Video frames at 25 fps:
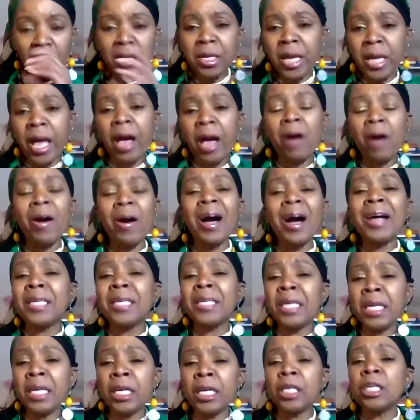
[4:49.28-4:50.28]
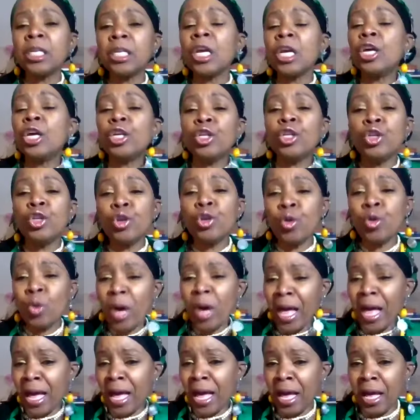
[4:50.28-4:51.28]
Now, again,
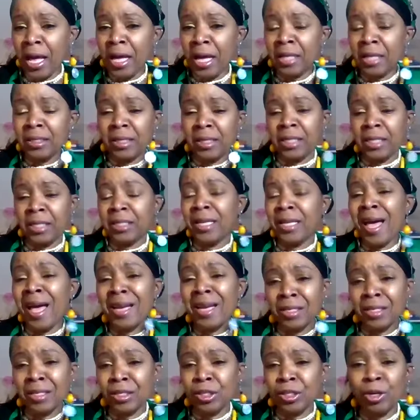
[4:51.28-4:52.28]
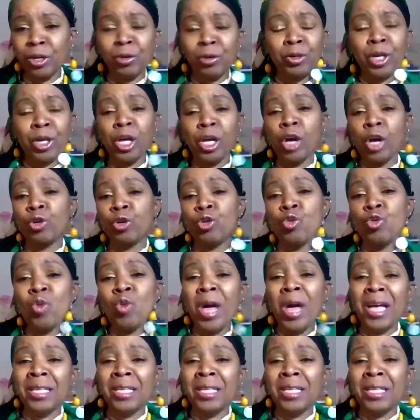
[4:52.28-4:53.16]
you as a tax attorney or you